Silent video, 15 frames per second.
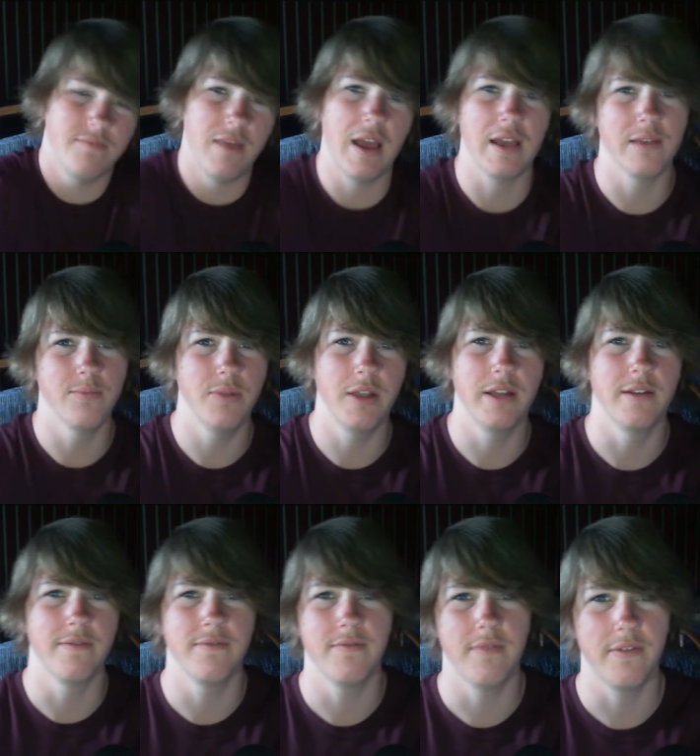I complete
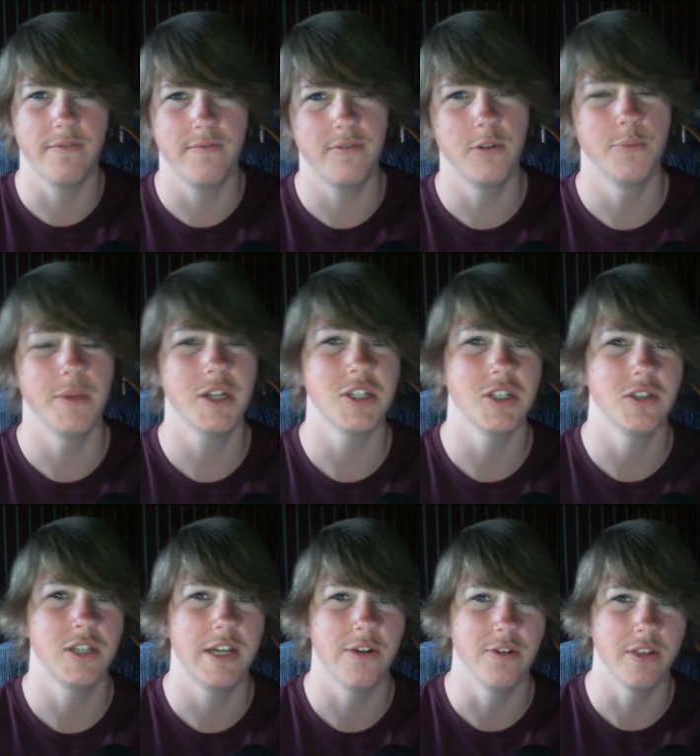a, a few missions
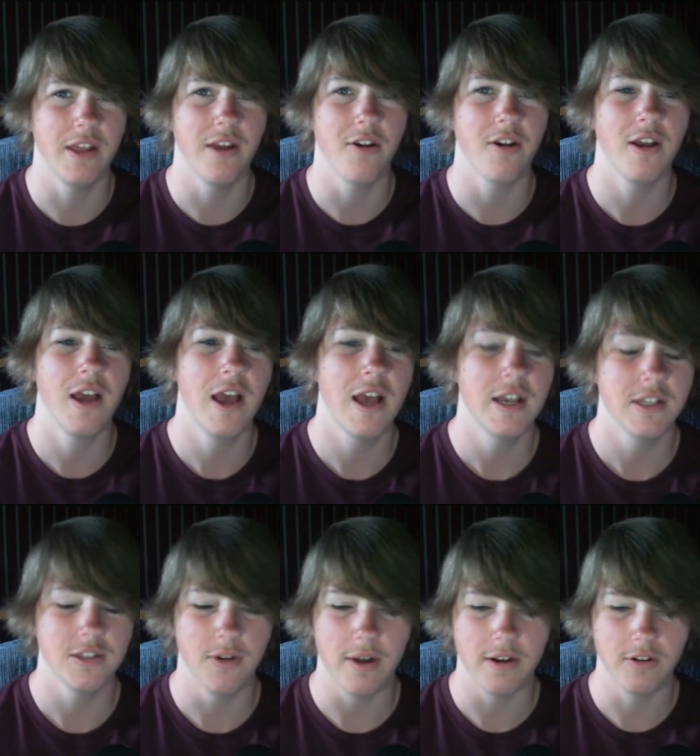here and there,
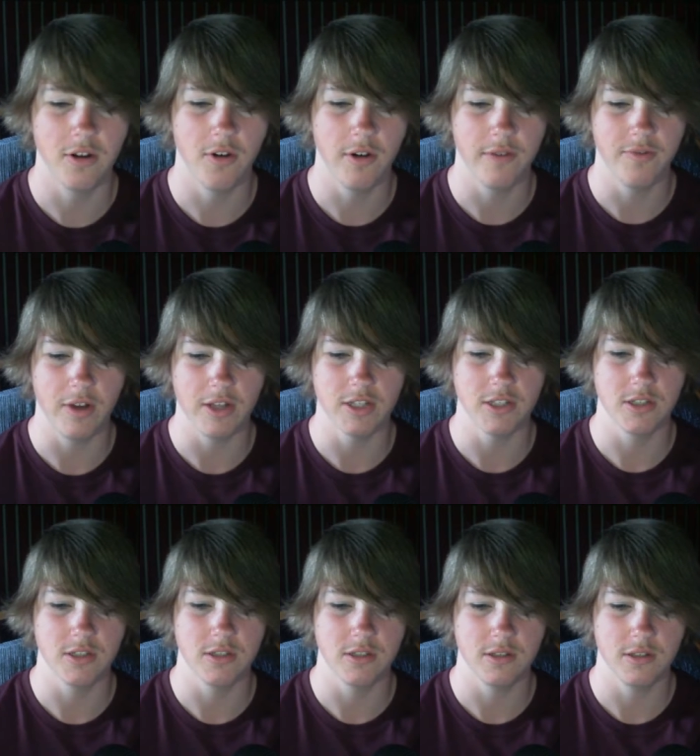so I don't know if I
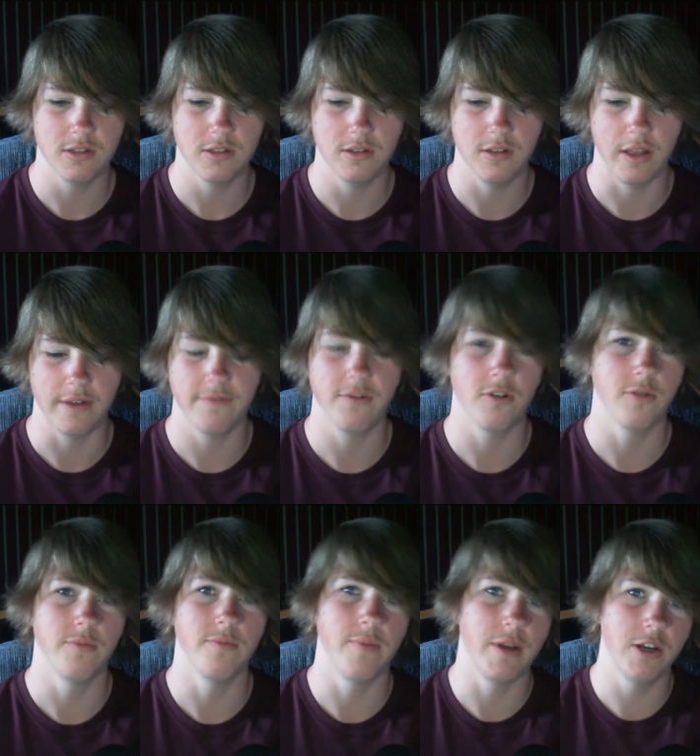just like
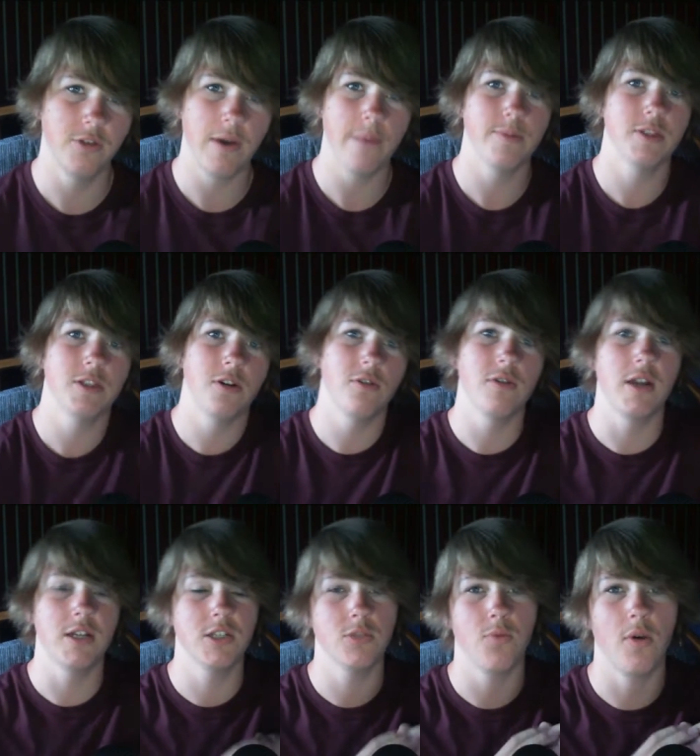for my new episode, I
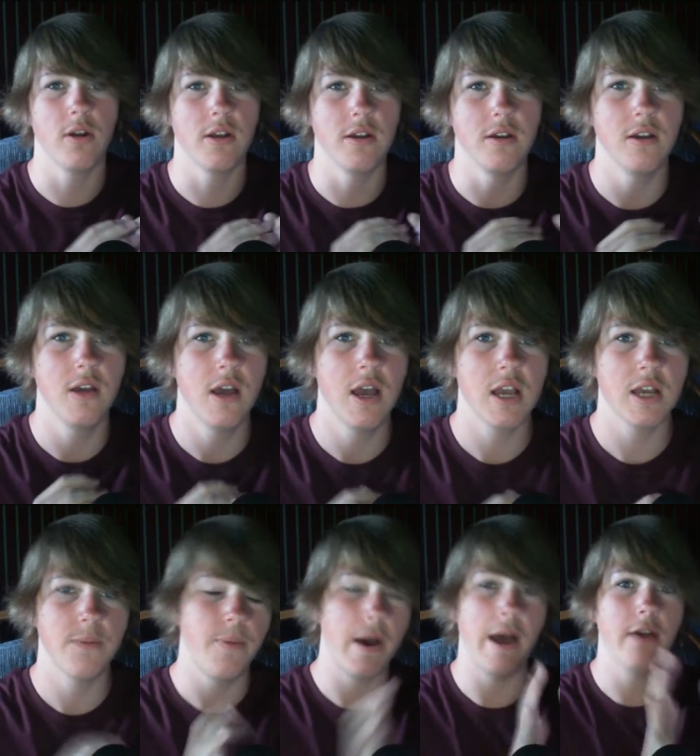just want to
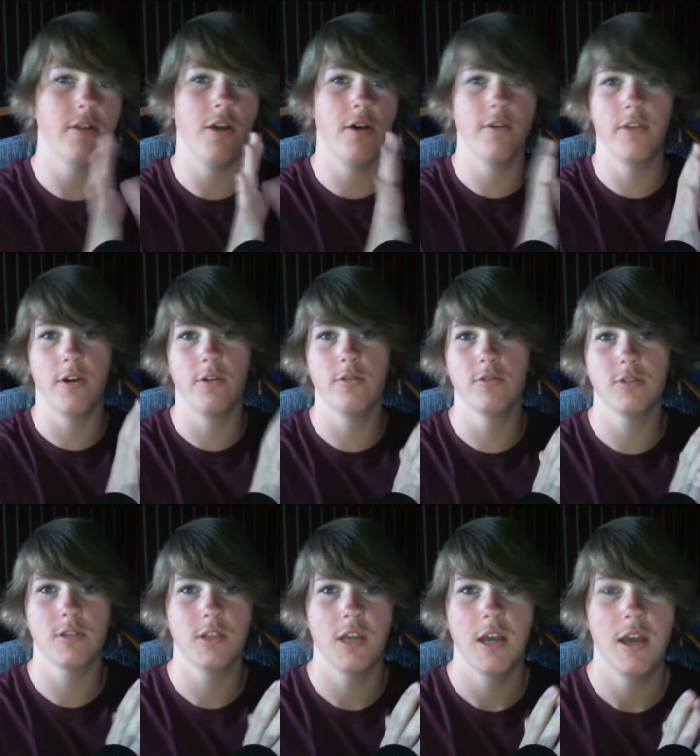compile all
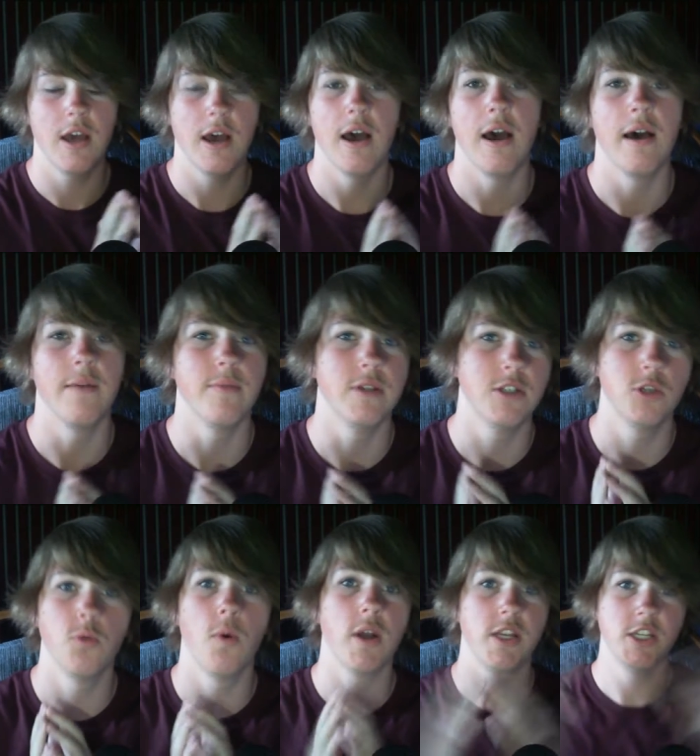those um, into
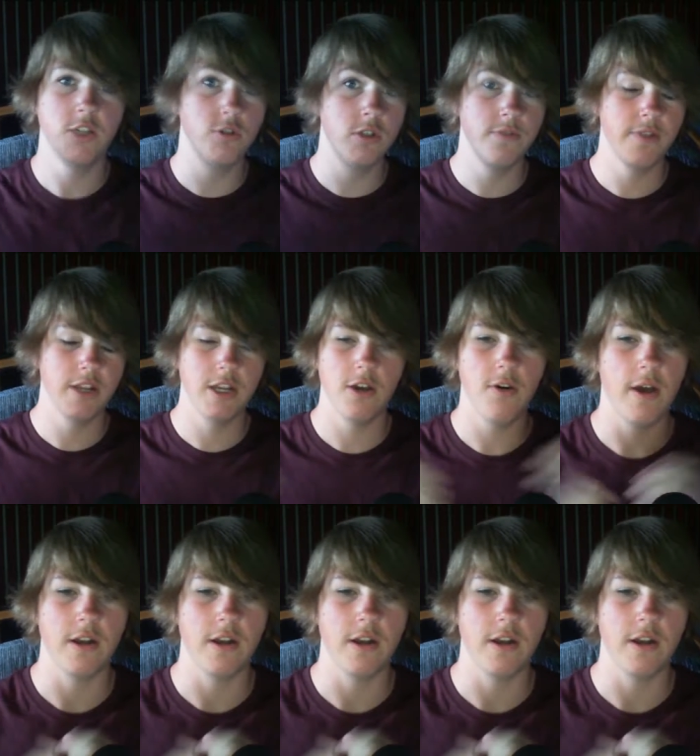one huge video.